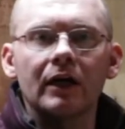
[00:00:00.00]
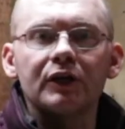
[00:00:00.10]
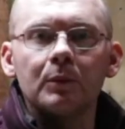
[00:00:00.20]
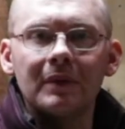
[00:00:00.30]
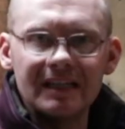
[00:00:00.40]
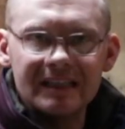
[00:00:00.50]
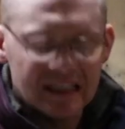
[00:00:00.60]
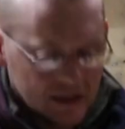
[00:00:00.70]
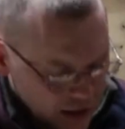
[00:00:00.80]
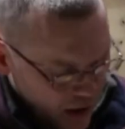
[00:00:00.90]

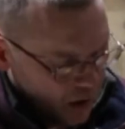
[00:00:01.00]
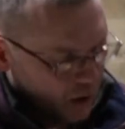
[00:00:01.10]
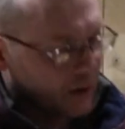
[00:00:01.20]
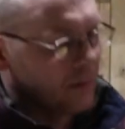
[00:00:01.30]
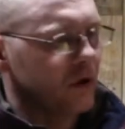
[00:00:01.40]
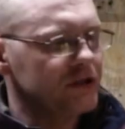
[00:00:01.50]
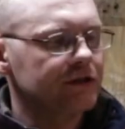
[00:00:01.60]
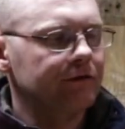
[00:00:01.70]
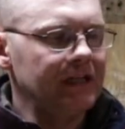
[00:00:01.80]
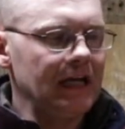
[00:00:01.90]
humidity or
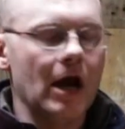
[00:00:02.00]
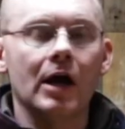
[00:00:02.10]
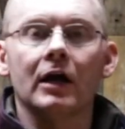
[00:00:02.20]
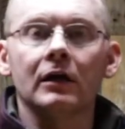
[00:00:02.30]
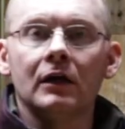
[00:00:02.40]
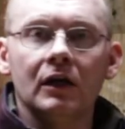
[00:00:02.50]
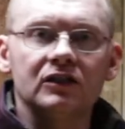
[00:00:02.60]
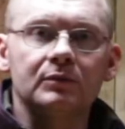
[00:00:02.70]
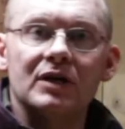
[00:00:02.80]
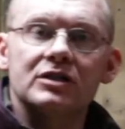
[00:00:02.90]
moisture in the air,
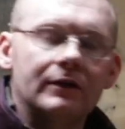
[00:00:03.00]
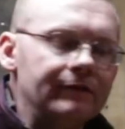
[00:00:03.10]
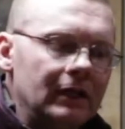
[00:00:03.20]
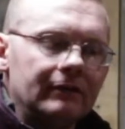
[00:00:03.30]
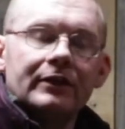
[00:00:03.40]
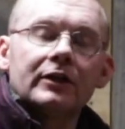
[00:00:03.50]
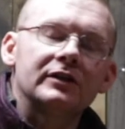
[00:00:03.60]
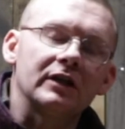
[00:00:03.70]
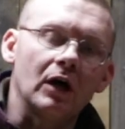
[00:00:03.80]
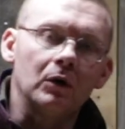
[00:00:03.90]
especially if you live near to
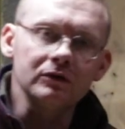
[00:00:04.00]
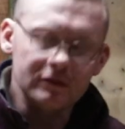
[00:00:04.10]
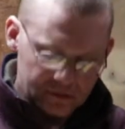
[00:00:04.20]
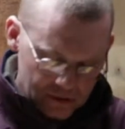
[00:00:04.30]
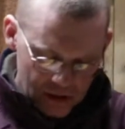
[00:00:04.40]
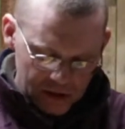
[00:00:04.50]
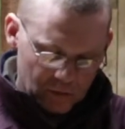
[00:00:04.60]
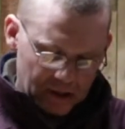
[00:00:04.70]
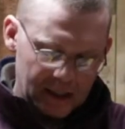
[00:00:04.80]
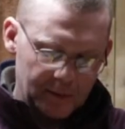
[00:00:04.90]
the coast. You
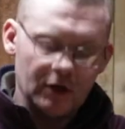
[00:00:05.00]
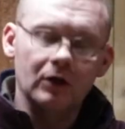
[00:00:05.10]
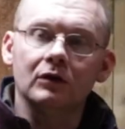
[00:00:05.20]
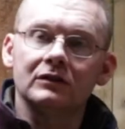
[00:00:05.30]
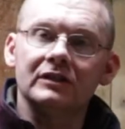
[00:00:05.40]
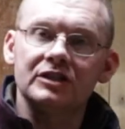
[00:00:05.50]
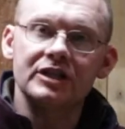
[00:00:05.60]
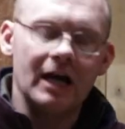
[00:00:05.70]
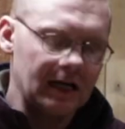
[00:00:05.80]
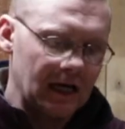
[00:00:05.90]
want to keep your guns in
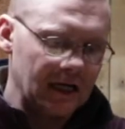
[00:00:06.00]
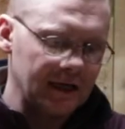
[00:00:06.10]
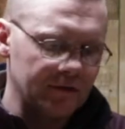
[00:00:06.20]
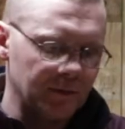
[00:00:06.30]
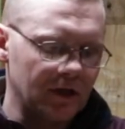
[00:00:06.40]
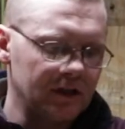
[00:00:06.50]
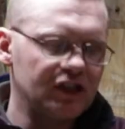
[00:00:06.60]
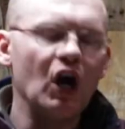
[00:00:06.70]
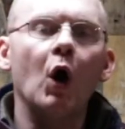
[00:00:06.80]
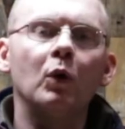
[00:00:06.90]
check and give them a nice
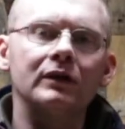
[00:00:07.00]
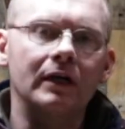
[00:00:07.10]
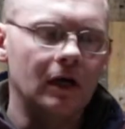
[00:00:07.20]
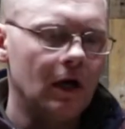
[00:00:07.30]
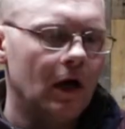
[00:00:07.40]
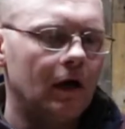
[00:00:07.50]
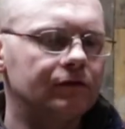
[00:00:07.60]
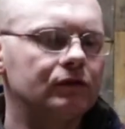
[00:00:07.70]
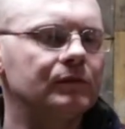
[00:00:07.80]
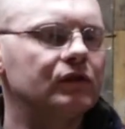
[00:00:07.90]
coating of
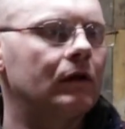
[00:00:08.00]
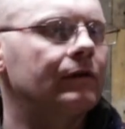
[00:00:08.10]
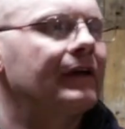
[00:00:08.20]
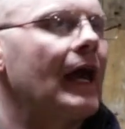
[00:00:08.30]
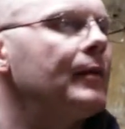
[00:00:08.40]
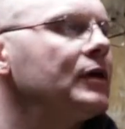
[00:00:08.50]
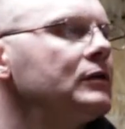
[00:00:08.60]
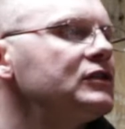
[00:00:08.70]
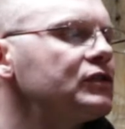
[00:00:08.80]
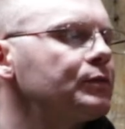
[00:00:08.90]
some sort of chemical
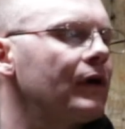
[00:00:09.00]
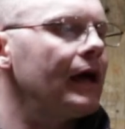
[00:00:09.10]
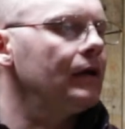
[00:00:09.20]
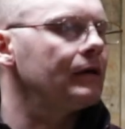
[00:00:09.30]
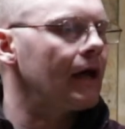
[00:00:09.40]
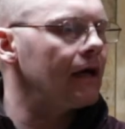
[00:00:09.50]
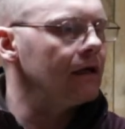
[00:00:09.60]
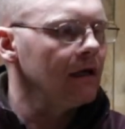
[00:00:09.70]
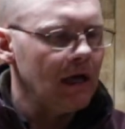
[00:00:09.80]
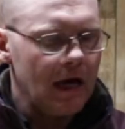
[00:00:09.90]
spray, okay?
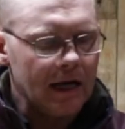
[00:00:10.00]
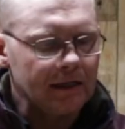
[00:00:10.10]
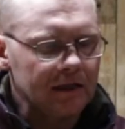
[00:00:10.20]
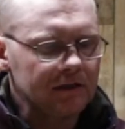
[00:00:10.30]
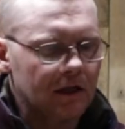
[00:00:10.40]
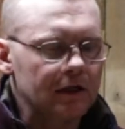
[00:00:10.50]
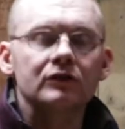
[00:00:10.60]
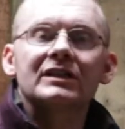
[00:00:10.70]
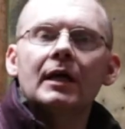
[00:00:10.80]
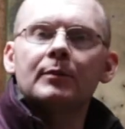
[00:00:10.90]
And that's going to just
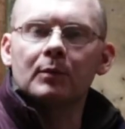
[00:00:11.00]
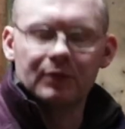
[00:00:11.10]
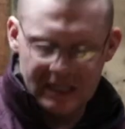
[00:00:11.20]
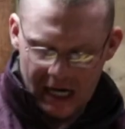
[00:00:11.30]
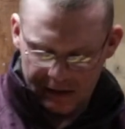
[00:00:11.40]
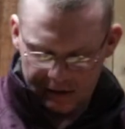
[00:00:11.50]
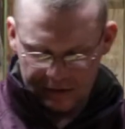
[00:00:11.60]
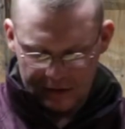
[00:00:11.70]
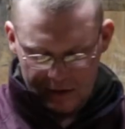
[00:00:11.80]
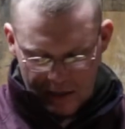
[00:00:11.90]
keep them protected.
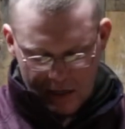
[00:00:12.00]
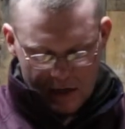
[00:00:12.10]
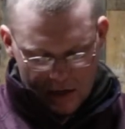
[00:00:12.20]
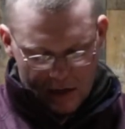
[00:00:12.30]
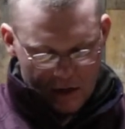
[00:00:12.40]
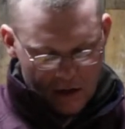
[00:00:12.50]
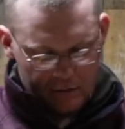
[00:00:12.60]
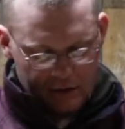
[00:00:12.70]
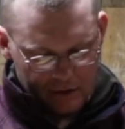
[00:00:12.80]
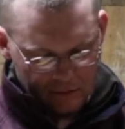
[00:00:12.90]

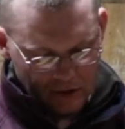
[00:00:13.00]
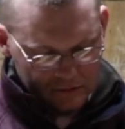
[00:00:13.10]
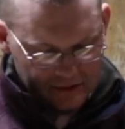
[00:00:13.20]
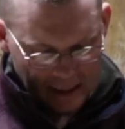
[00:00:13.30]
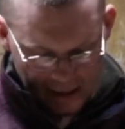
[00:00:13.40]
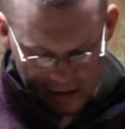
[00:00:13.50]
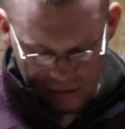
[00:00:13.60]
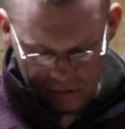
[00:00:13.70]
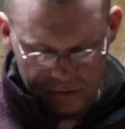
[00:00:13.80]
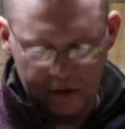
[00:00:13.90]
Alright, we'll also take any
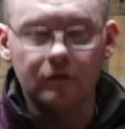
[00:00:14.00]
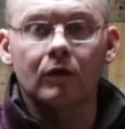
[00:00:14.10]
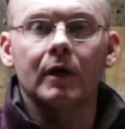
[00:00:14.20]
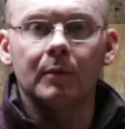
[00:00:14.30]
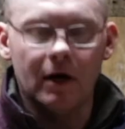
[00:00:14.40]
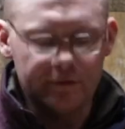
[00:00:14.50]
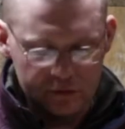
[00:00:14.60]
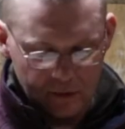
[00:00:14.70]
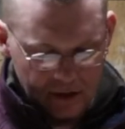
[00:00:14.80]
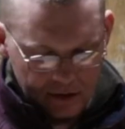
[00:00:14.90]
dirt and grime off as
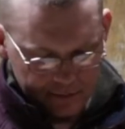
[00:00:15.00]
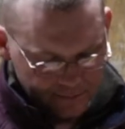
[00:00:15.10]
well.